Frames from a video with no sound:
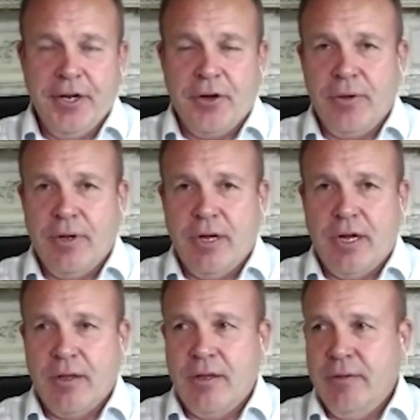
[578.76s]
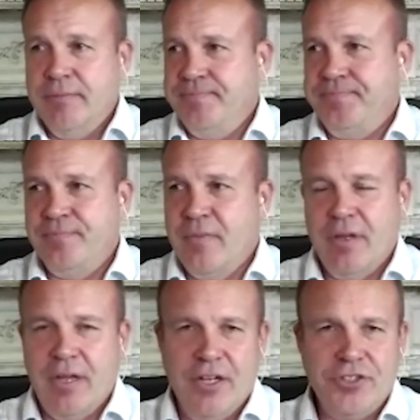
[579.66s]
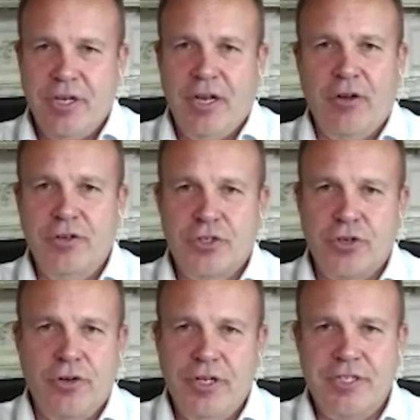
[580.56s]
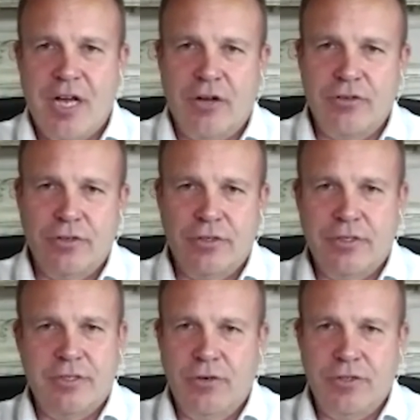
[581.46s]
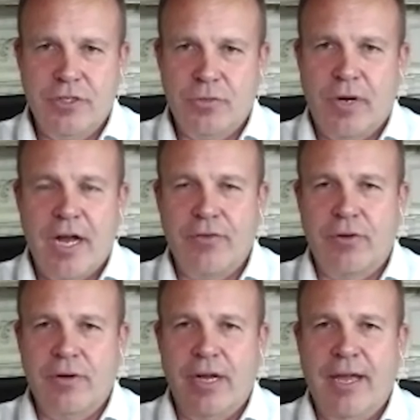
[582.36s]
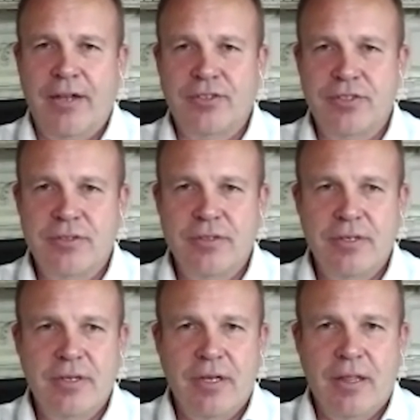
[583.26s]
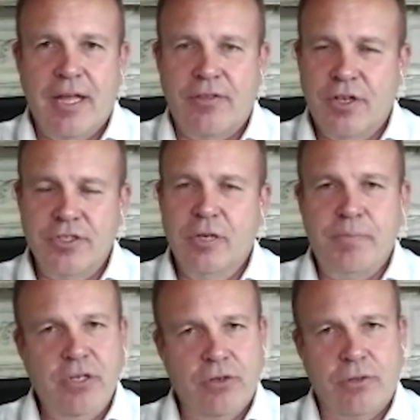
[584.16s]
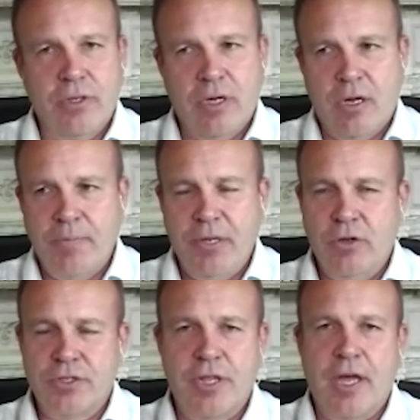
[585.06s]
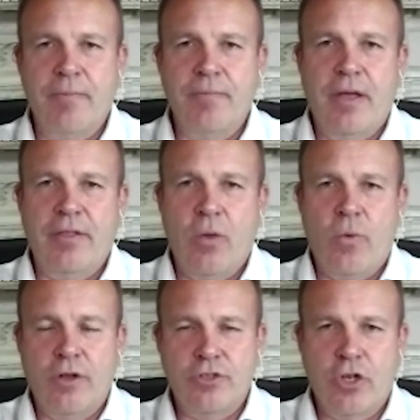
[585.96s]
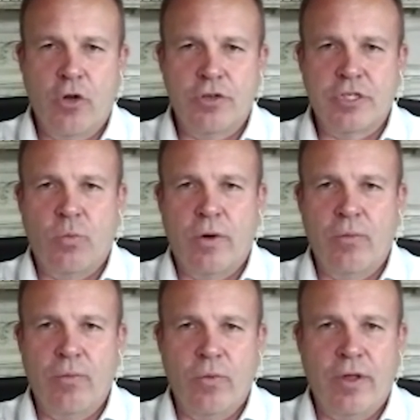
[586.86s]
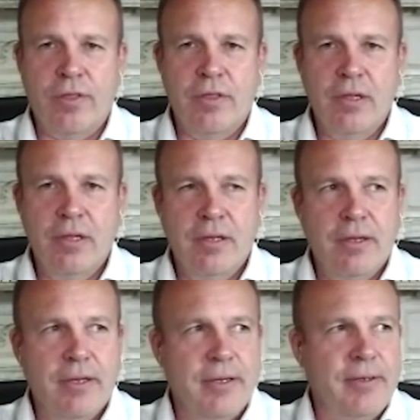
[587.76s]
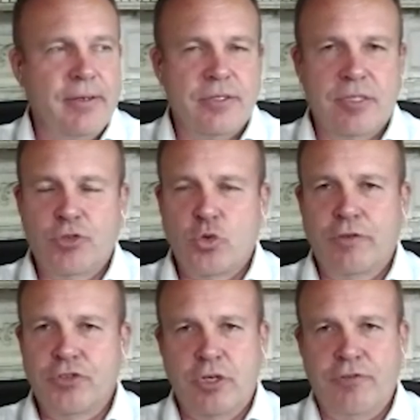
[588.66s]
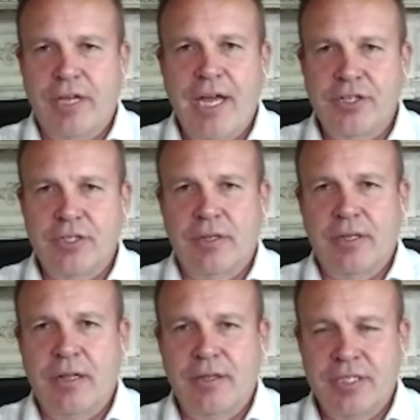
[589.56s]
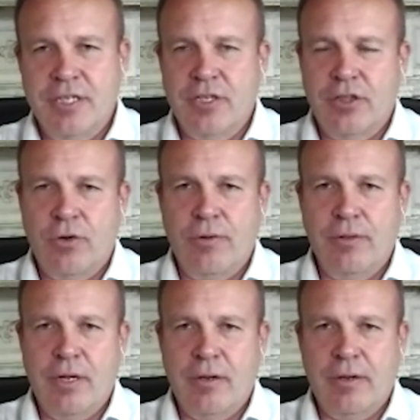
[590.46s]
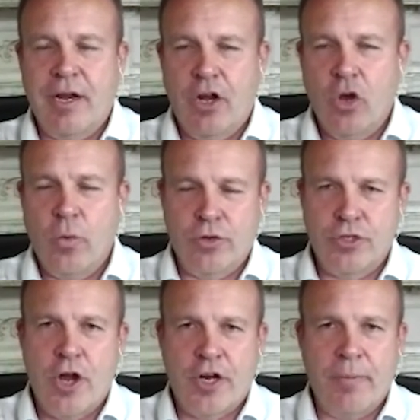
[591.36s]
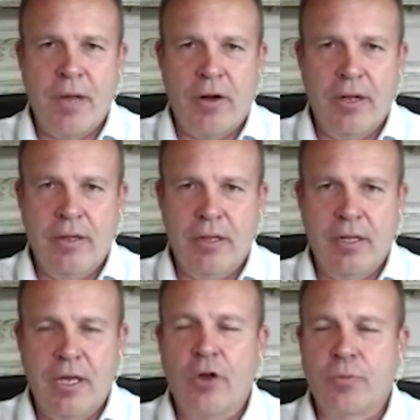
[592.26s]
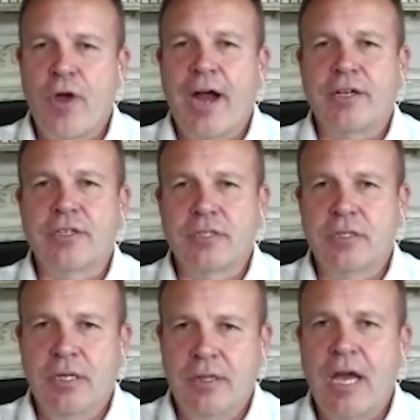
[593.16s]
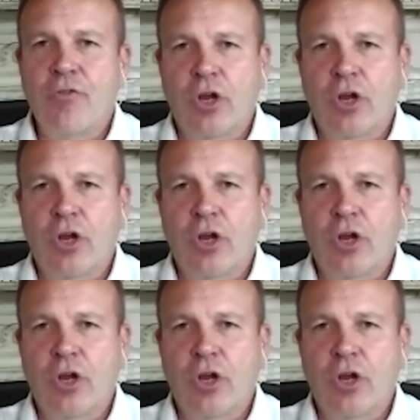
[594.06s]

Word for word: you know, uh, engineers, attorneys, doctors, nurses, whatever, and that doesn't appeal uh, appeal to them, and they want to go to someone with some sort of certification that says that they're they kind of know what they're talking about in the health practice in, in